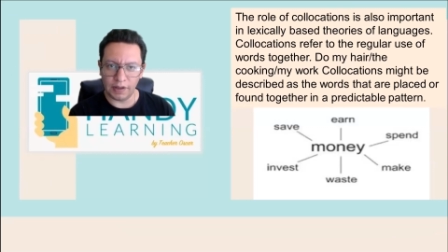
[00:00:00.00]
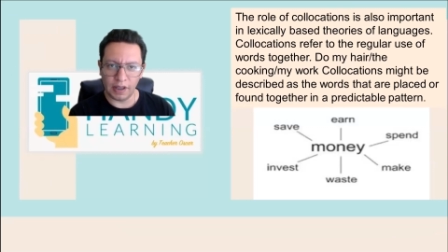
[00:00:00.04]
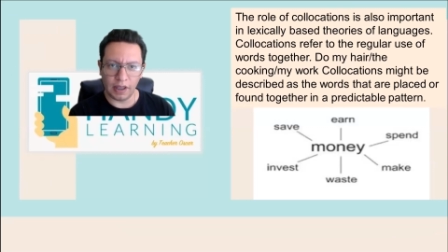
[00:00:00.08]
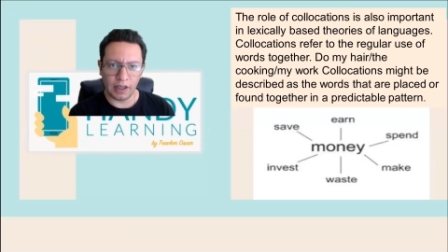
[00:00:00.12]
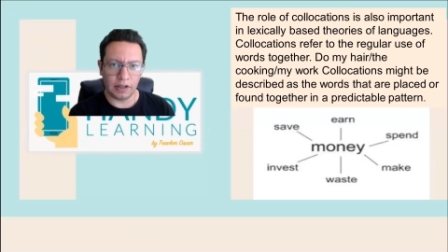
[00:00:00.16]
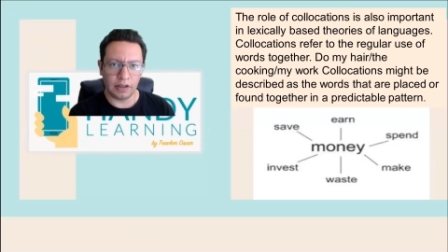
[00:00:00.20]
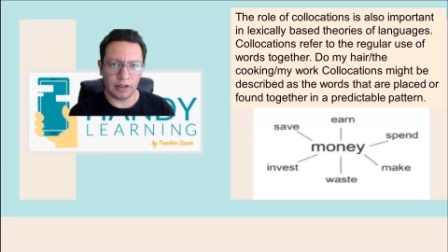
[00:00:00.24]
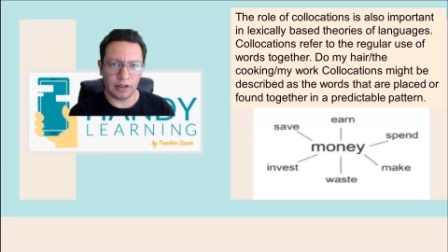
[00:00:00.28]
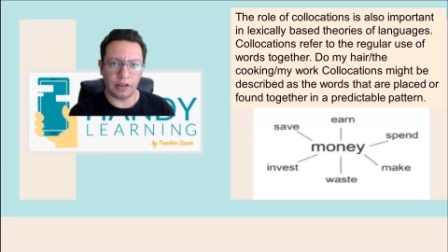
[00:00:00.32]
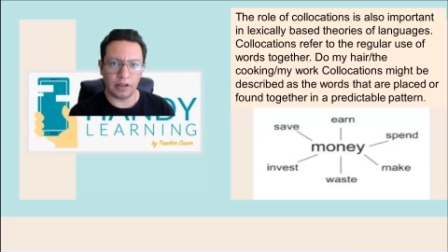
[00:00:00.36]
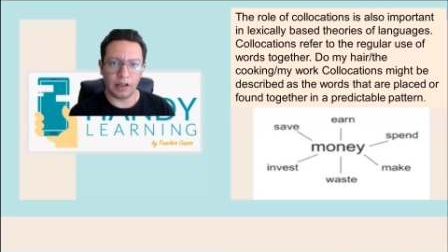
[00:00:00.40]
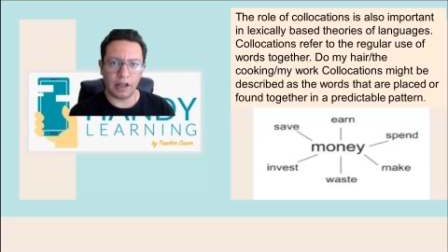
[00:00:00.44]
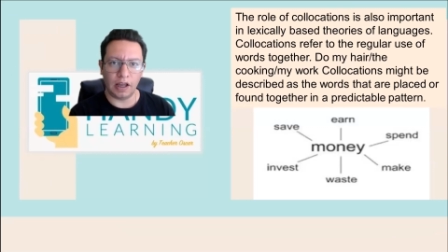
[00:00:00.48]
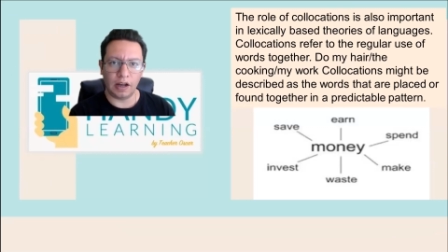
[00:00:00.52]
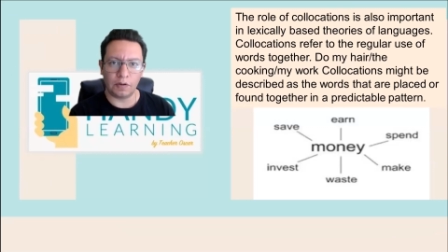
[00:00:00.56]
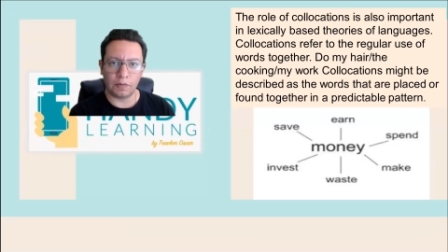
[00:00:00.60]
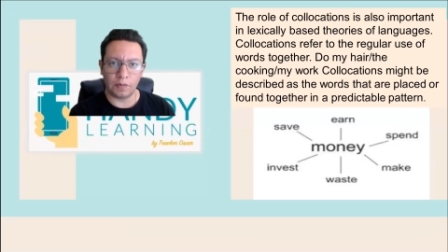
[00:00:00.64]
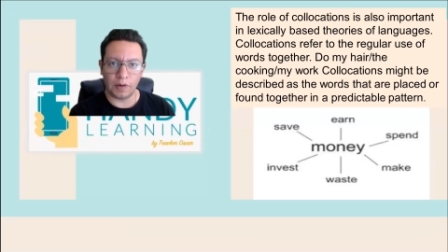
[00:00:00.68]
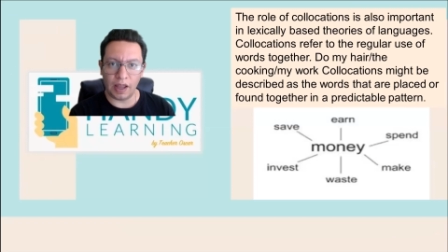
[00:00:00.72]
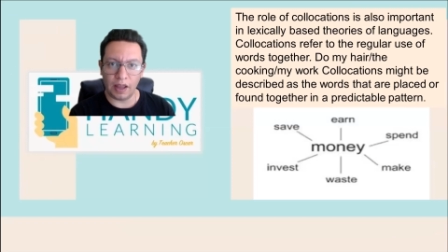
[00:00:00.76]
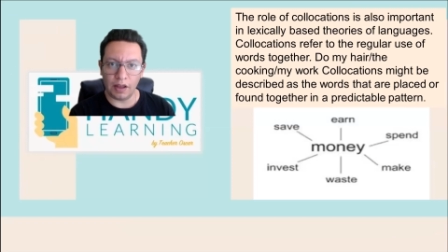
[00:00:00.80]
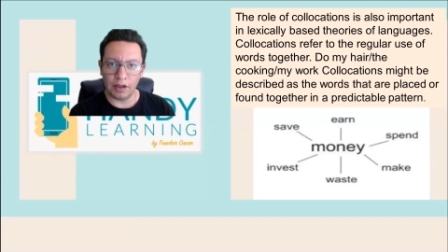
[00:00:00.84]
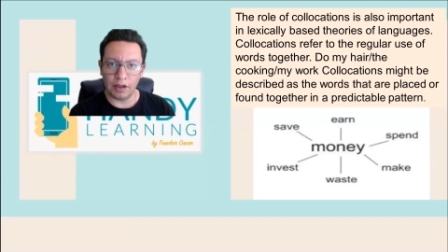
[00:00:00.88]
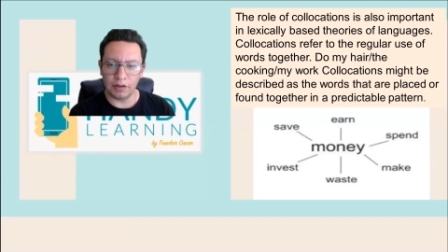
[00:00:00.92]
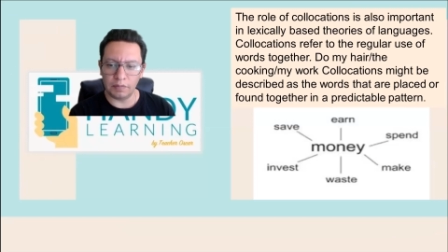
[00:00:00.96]
and
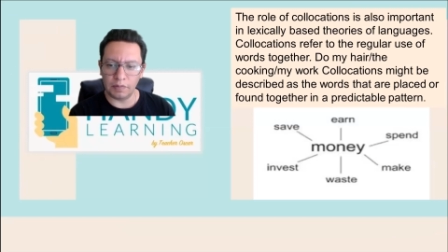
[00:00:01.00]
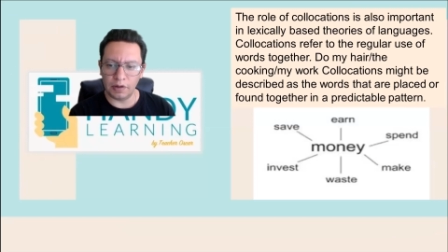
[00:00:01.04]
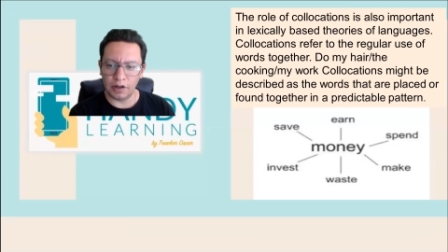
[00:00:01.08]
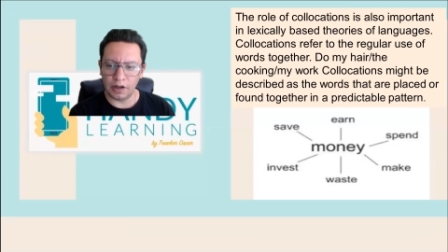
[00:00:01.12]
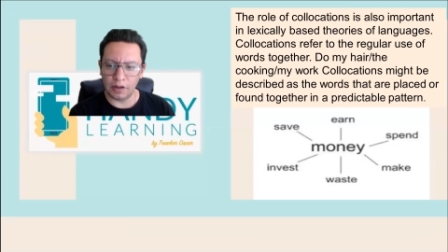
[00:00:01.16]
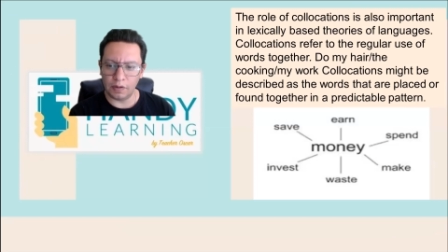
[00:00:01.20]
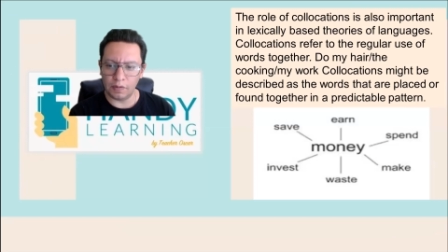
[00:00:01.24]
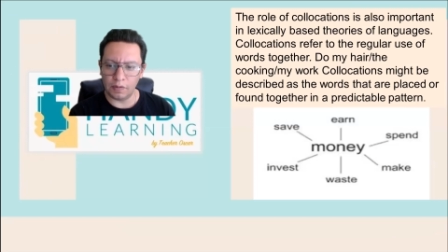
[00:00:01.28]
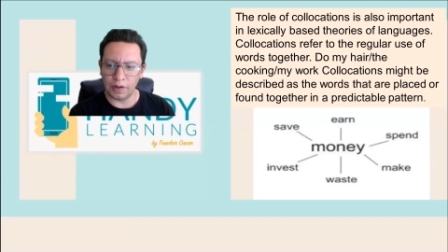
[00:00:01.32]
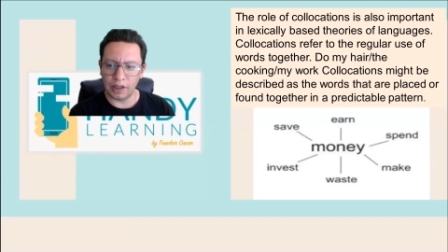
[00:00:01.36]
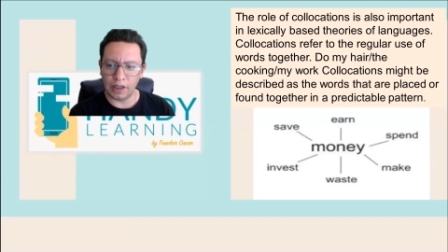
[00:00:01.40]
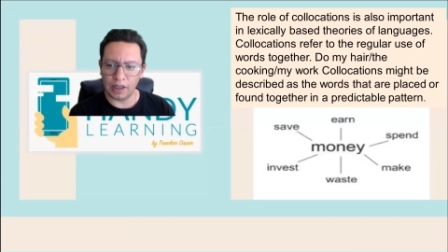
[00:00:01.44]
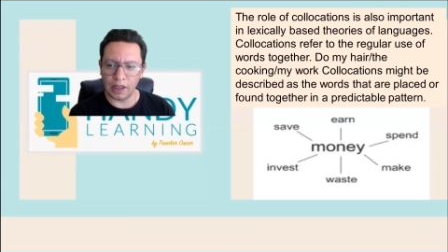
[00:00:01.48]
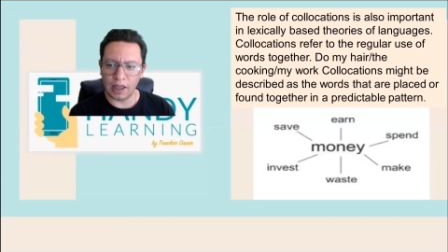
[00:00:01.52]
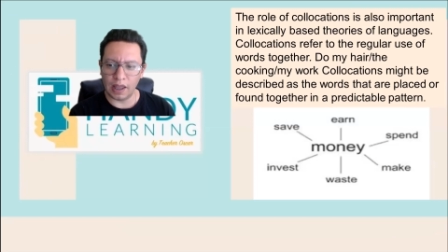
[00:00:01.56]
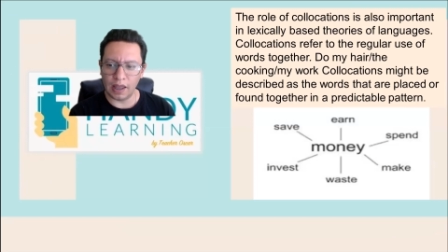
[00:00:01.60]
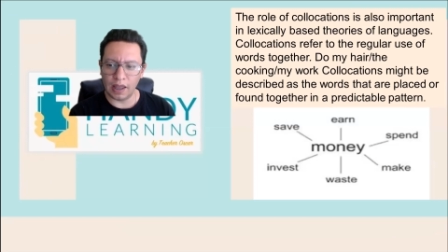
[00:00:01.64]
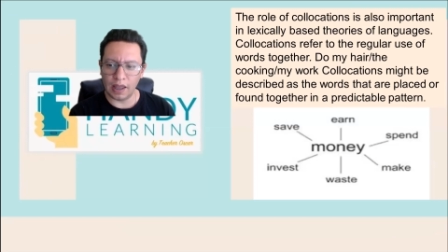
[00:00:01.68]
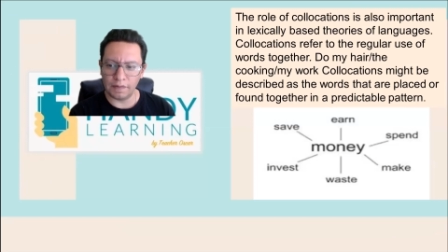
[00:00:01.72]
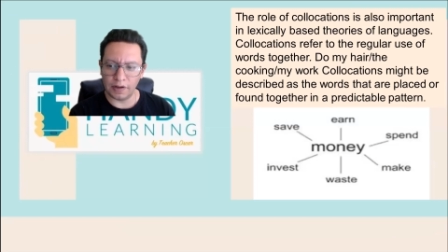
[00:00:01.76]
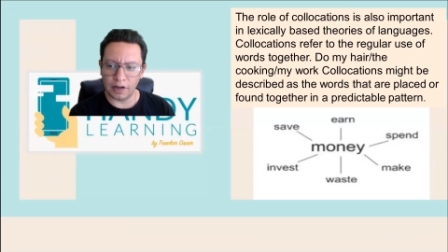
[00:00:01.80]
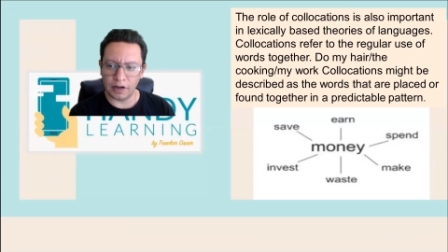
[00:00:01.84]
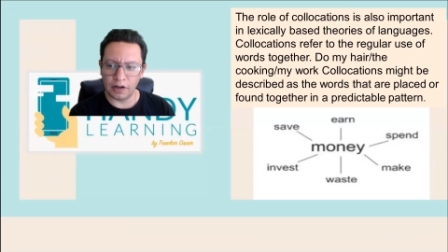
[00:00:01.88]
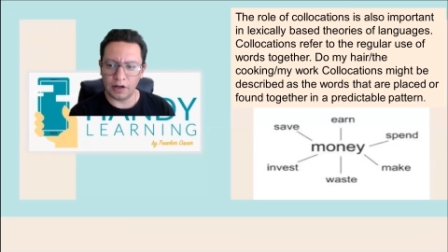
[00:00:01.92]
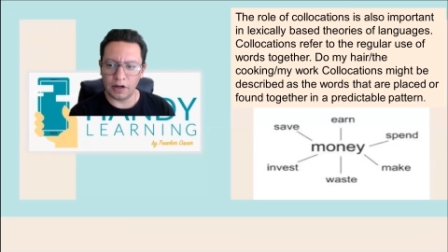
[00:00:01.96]
around money we can
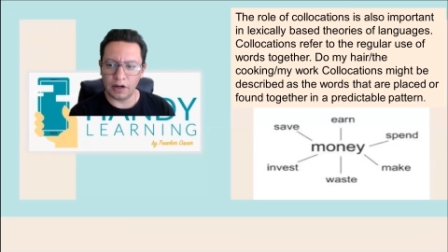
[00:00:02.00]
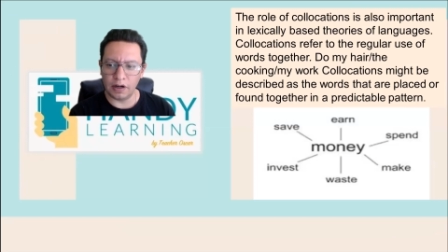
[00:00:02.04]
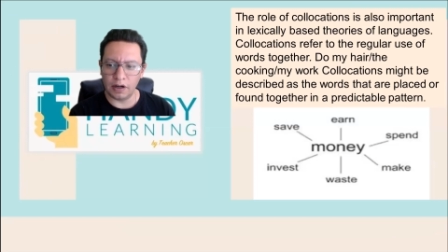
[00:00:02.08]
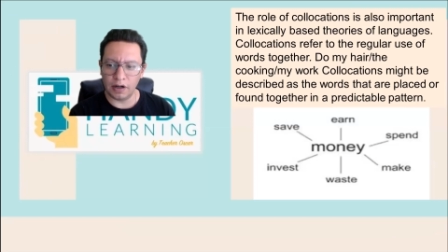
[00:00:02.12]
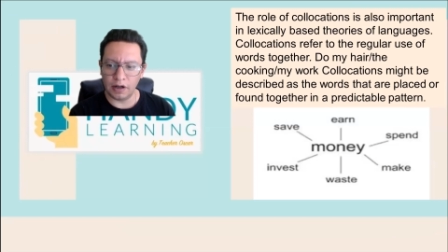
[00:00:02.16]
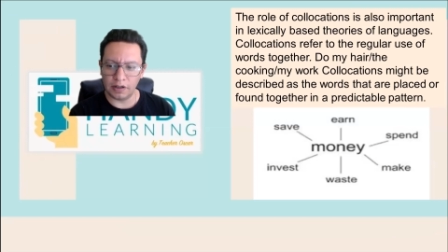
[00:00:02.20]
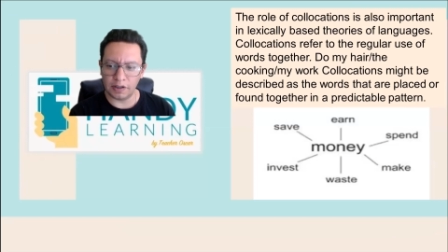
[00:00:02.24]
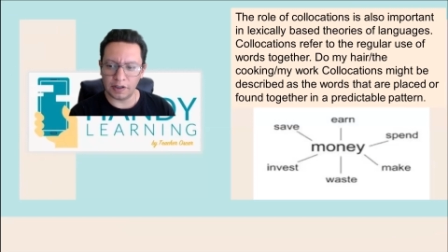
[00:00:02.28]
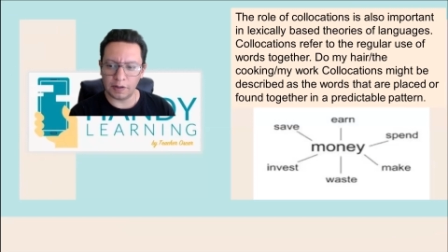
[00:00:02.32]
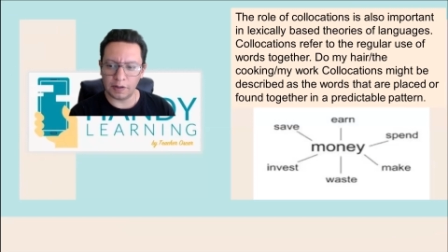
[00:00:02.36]
have earn,